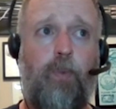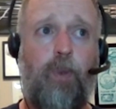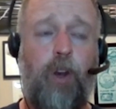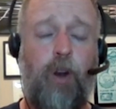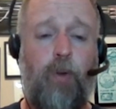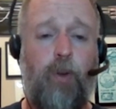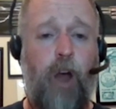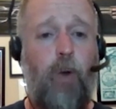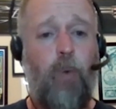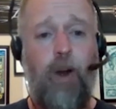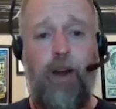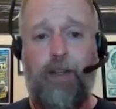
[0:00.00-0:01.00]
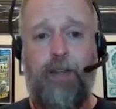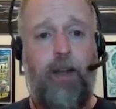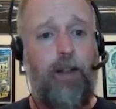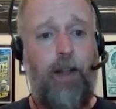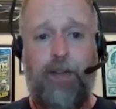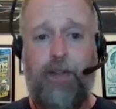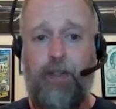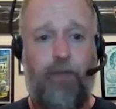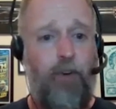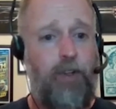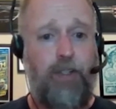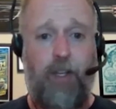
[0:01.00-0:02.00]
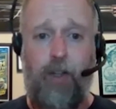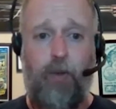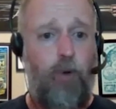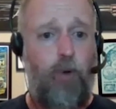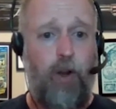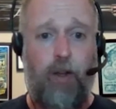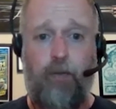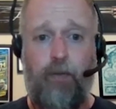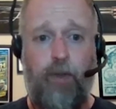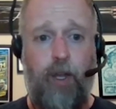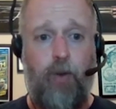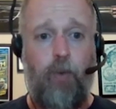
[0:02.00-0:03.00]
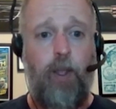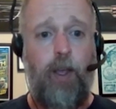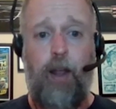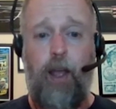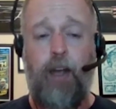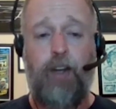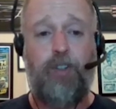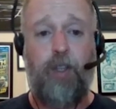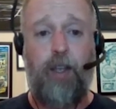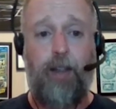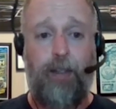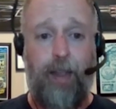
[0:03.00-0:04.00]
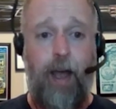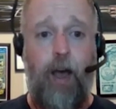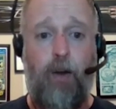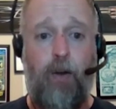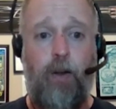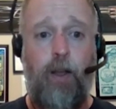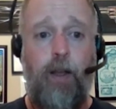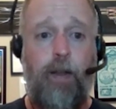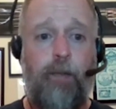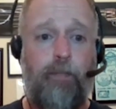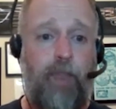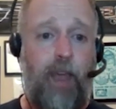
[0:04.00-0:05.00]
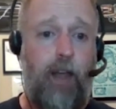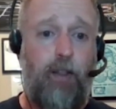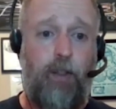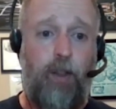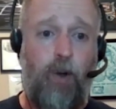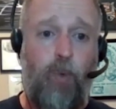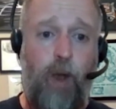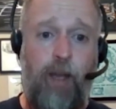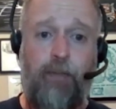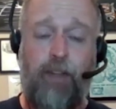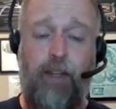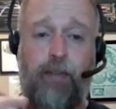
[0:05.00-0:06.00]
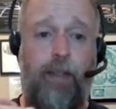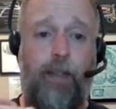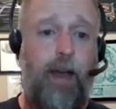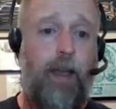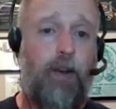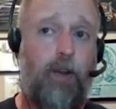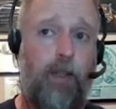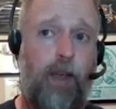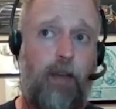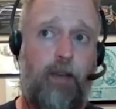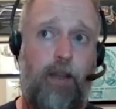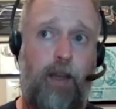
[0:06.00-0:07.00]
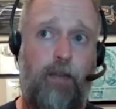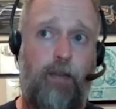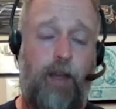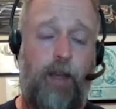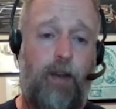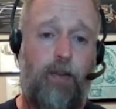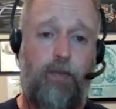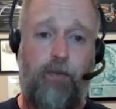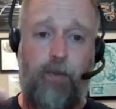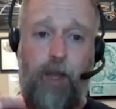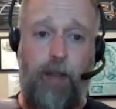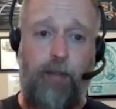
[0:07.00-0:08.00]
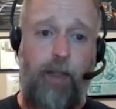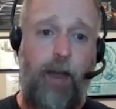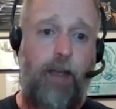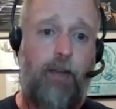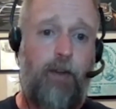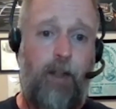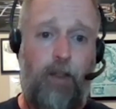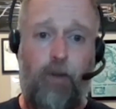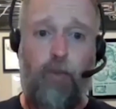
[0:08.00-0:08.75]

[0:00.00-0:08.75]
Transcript: not wearing sunglasses first thing in the morning. Like, we got to actually allow that low wavelength light, or that light in the